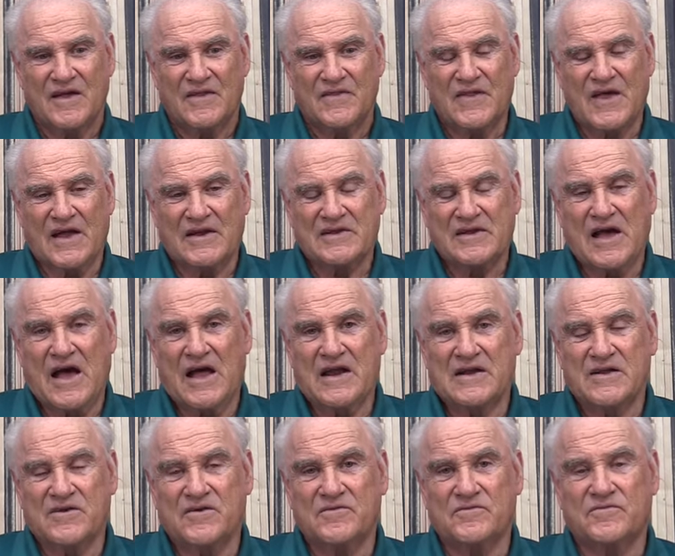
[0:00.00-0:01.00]
that kind
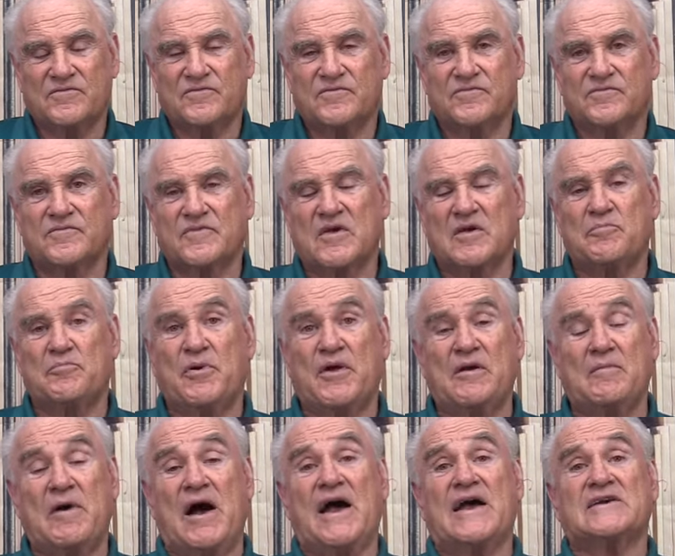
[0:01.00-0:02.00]
of
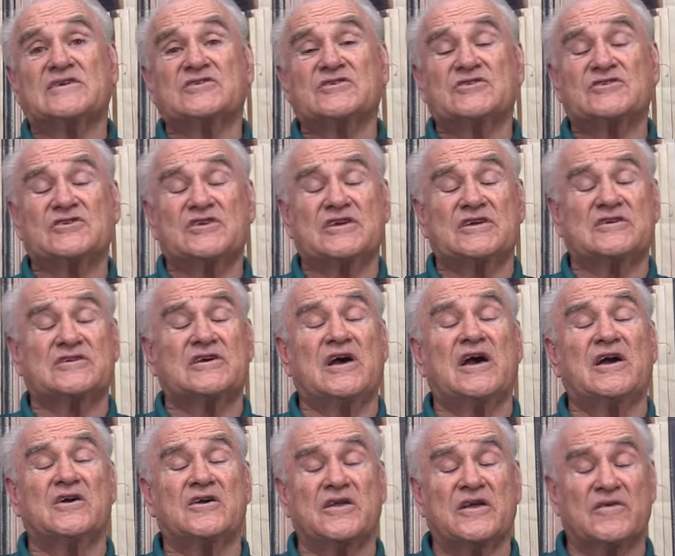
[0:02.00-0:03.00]
epitomizes the
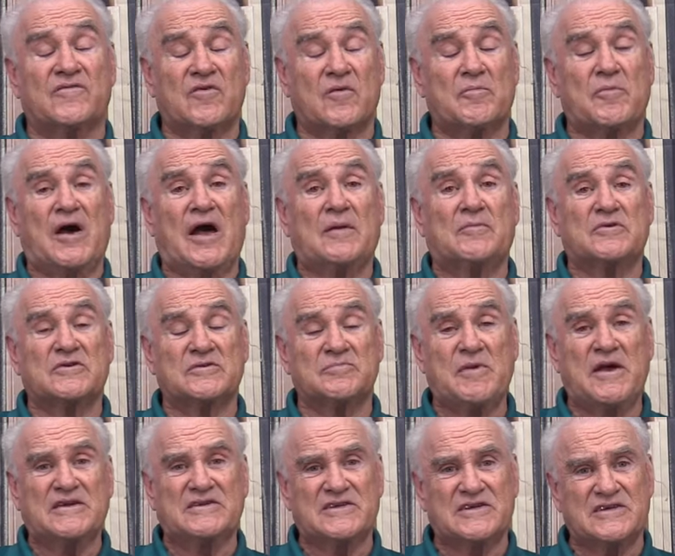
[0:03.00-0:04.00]
entirety of the Bible's
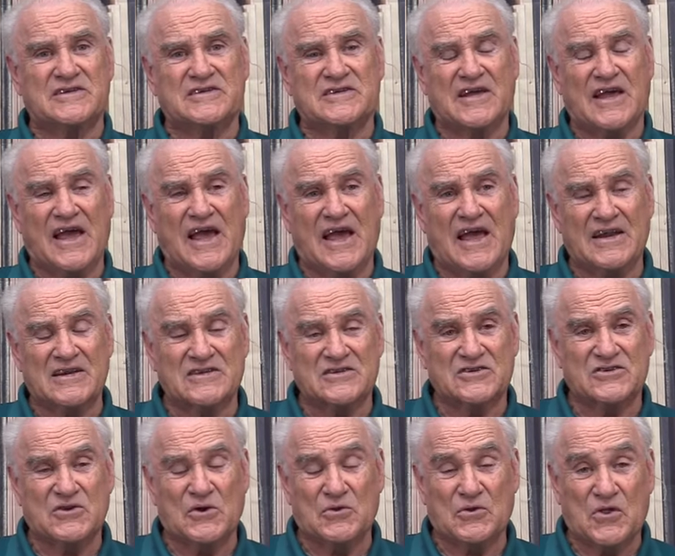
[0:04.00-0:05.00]
message. And
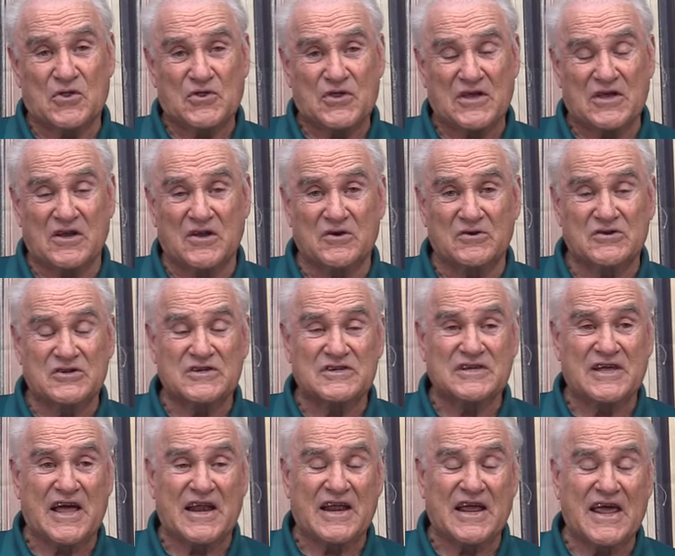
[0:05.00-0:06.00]
so the theologians
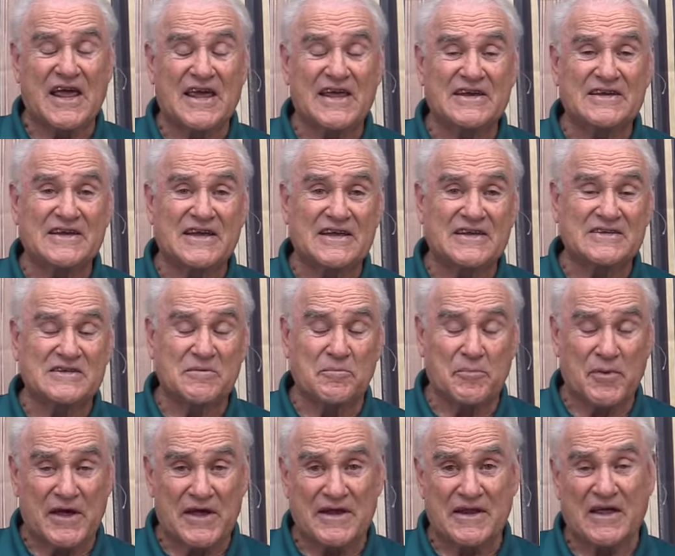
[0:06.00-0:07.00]
had a heyday
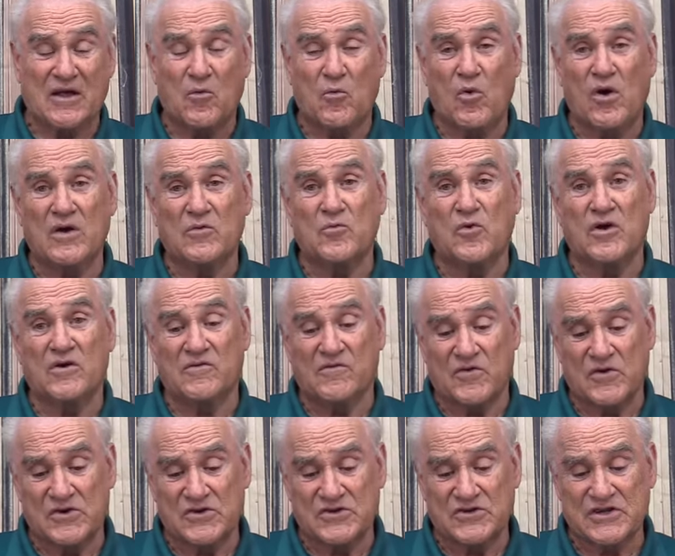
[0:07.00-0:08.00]
debating what one
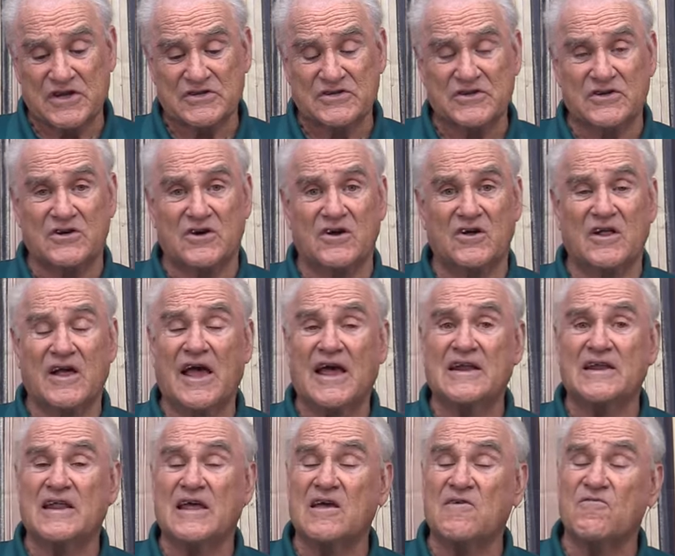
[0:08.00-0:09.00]
verse says at all.
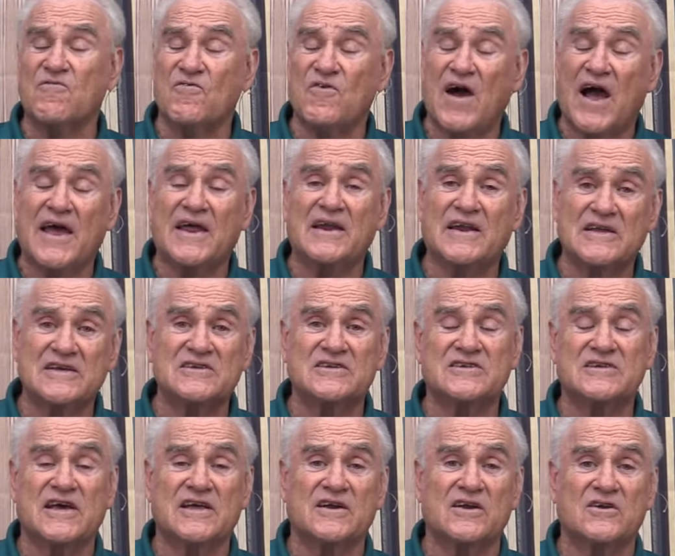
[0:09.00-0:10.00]
And they finally
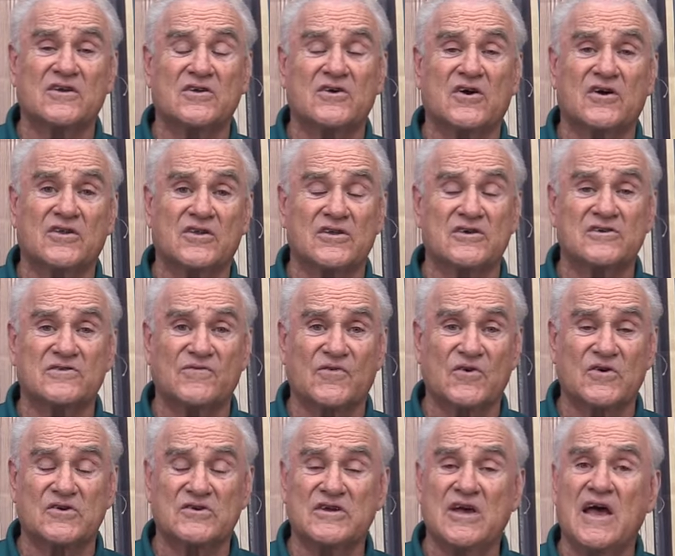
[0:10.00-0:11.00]
settled on this
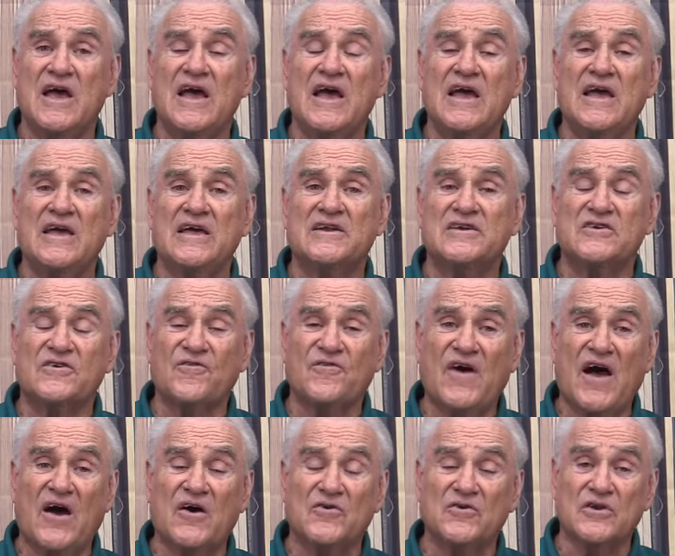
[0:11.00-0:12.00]
verse. It is
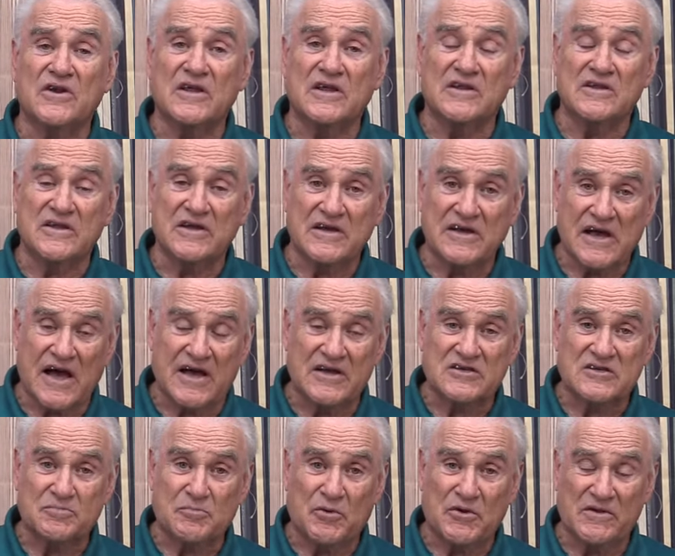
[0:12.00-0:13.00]
found in the
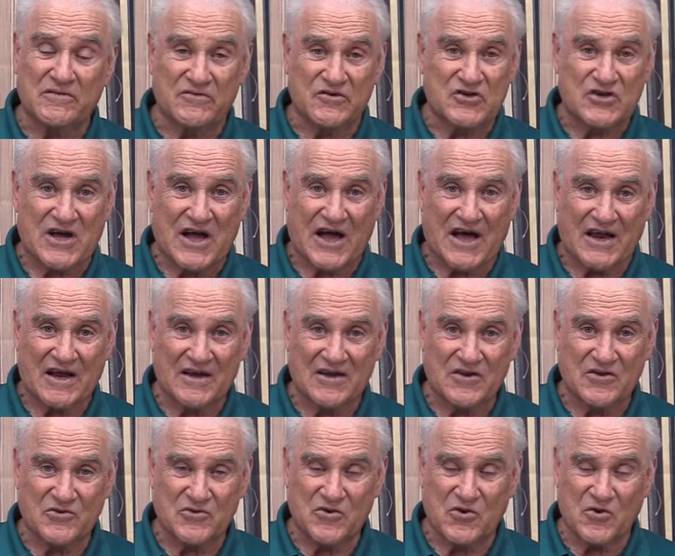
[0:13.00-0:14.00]
Gospel of John.
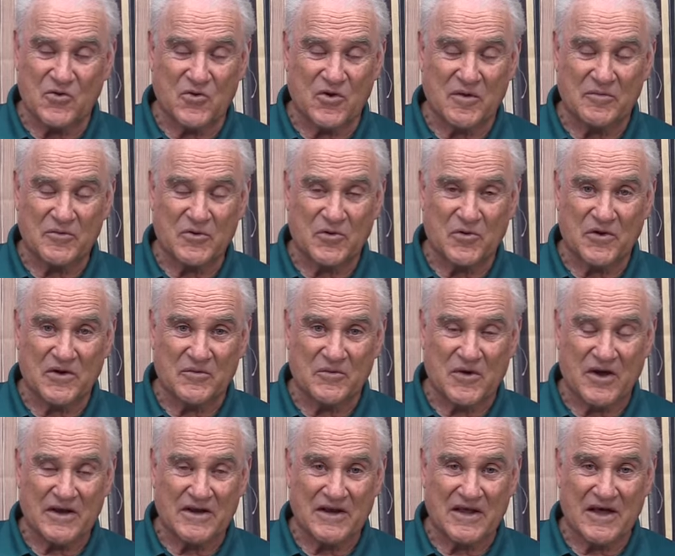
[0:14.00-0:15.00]
You know where I'm going
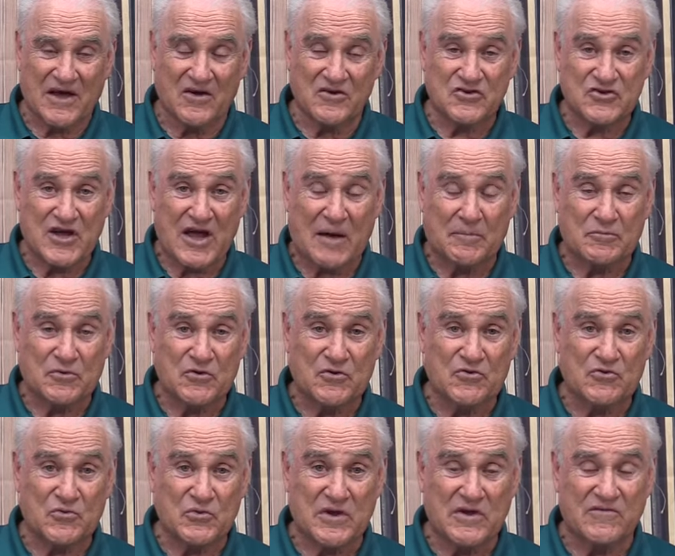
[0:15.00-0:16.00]
right now, chapter
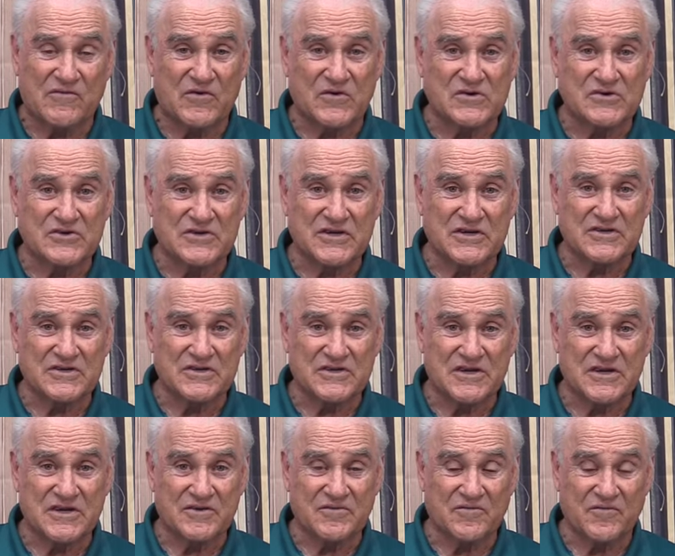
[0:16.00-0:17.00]
3, verse
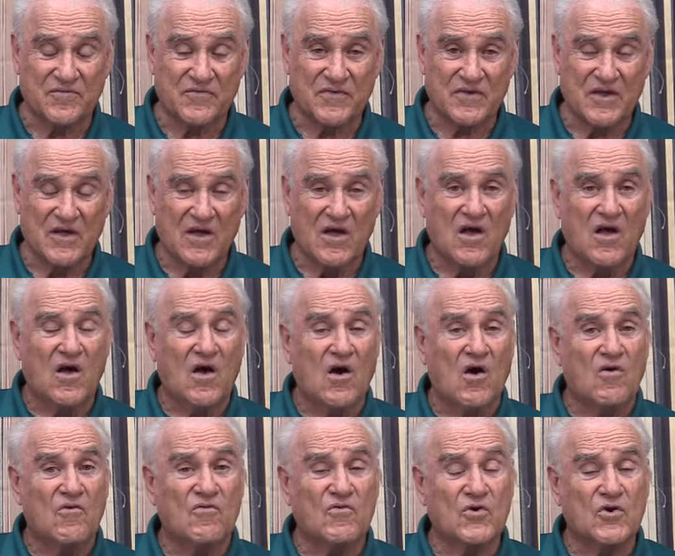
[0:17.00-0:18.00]
16.
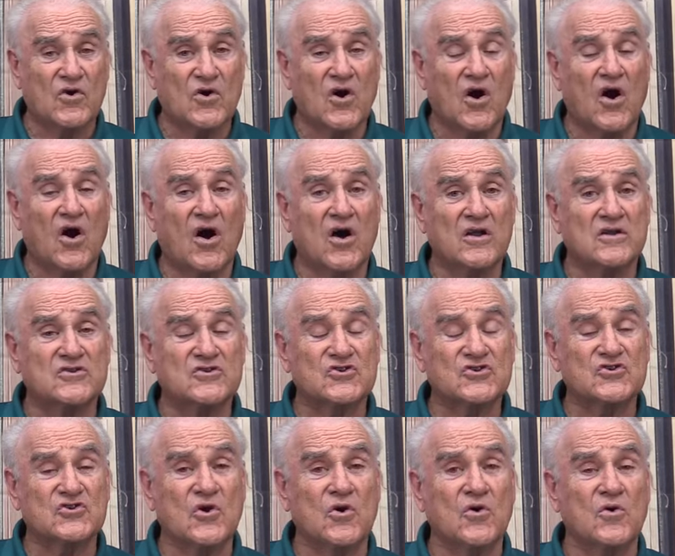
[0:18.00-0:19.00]
For God
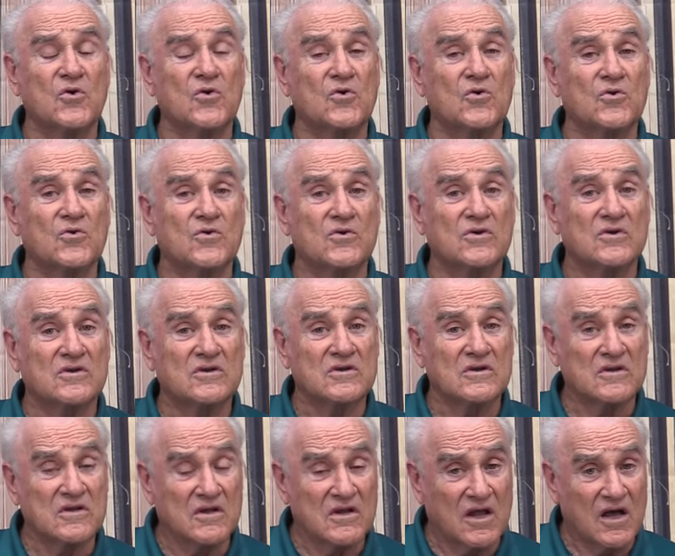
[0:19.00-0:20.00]
so
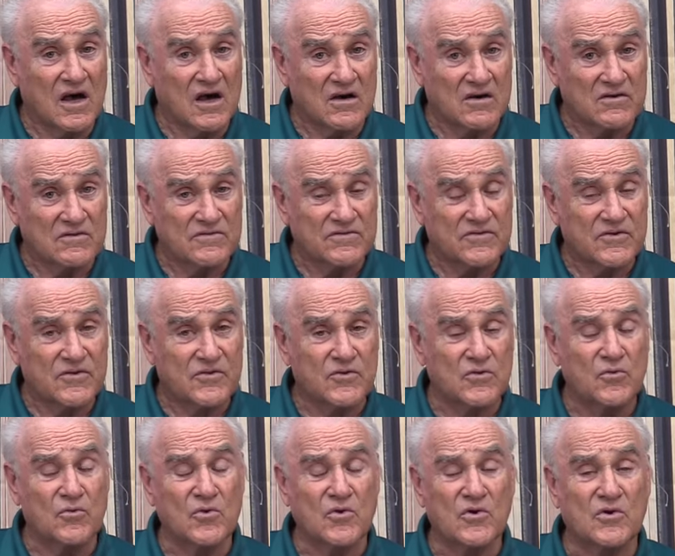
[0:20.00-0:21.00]
loved
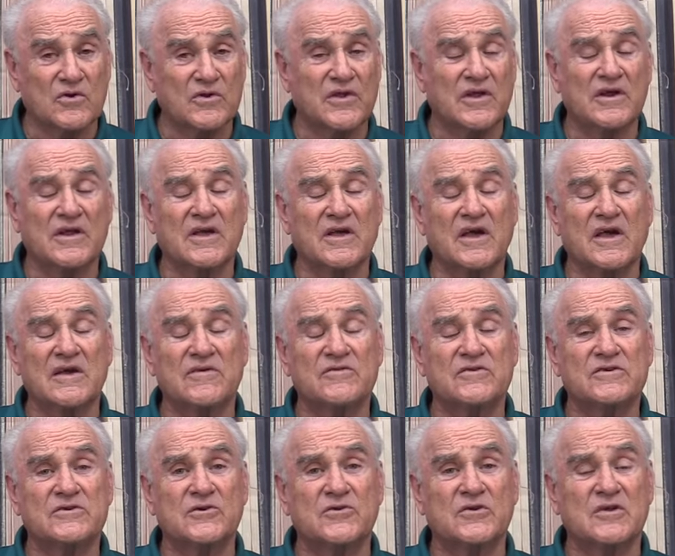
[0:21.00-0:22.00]
the world that he gave
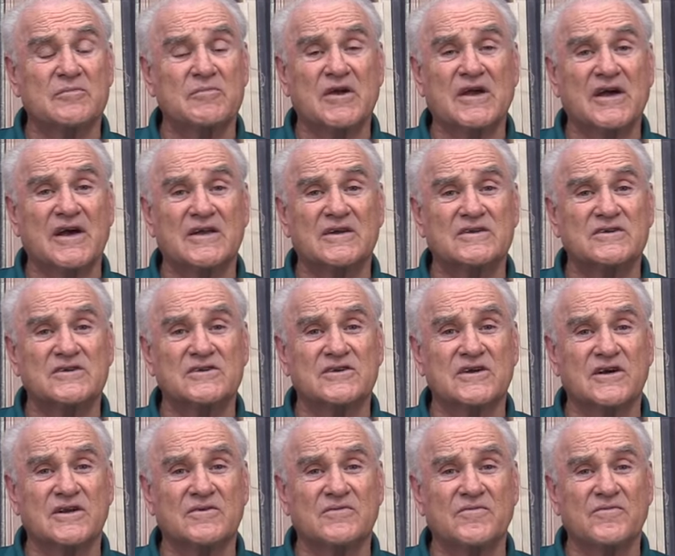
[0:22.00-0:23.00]
his only begotten
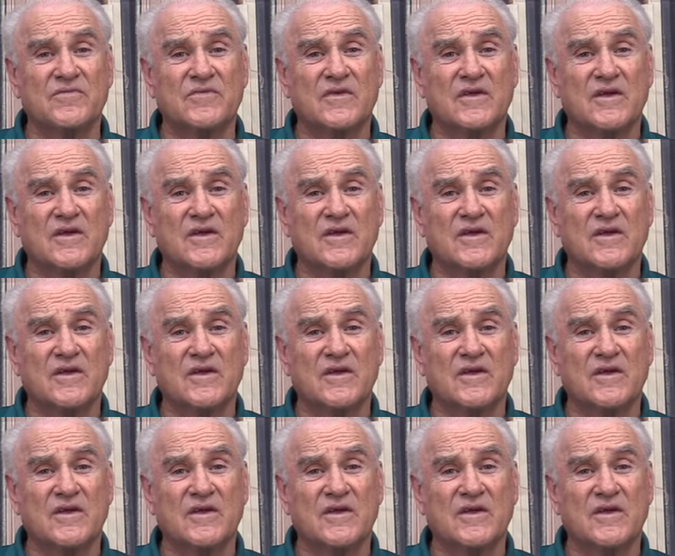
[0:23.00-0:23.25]
Son,